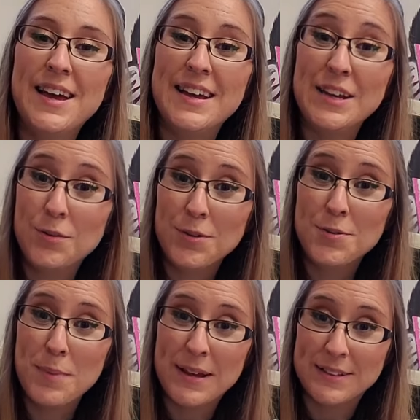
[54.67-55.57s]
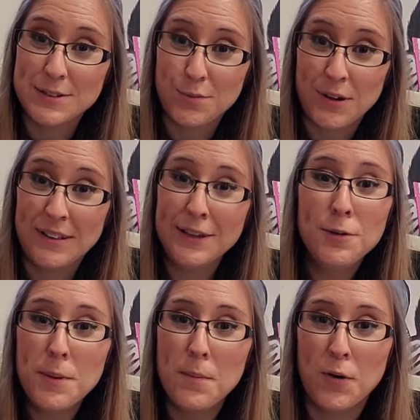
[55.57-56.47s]
in order to make the story a little
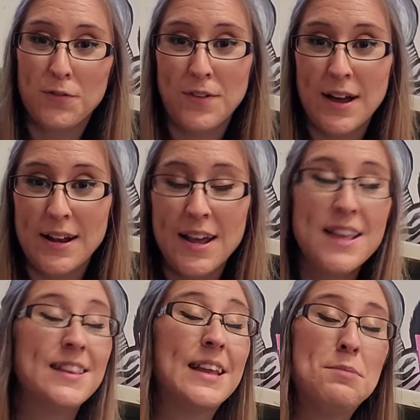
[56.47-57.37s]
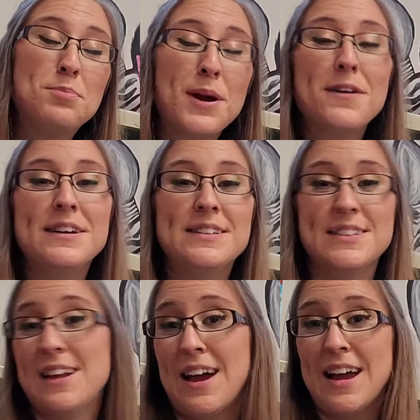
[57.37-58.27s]
bit more fun, the librarians
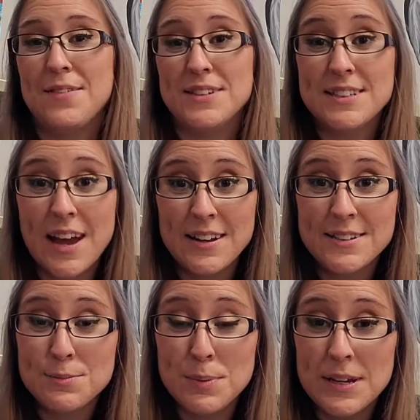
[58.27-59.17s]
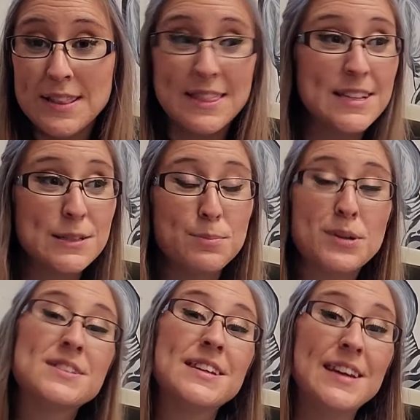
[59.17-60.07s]
and I have decided to be this
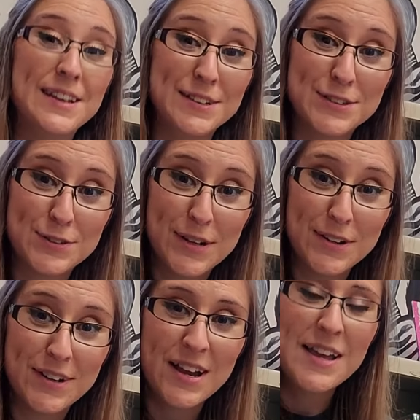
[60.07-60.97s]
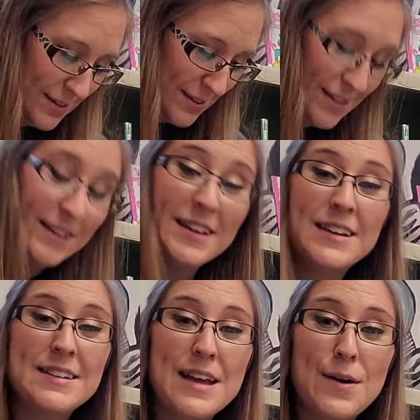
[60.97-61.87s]
book's illustrator.
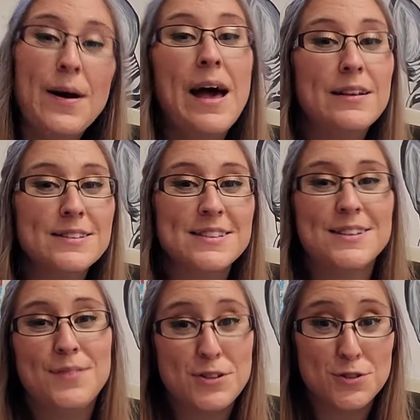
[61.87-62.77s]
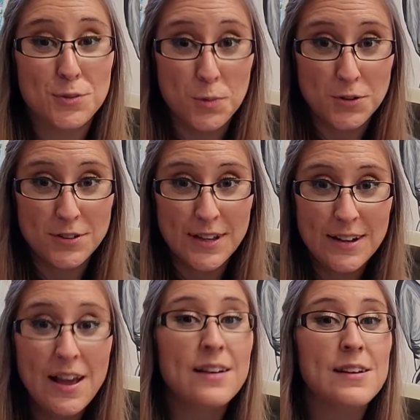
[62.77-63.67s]
Now, Alice's Adventures in
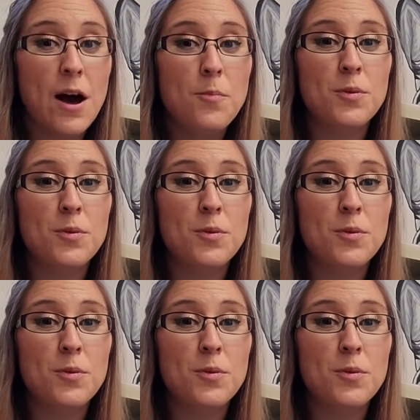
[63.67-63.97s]
Wonderland come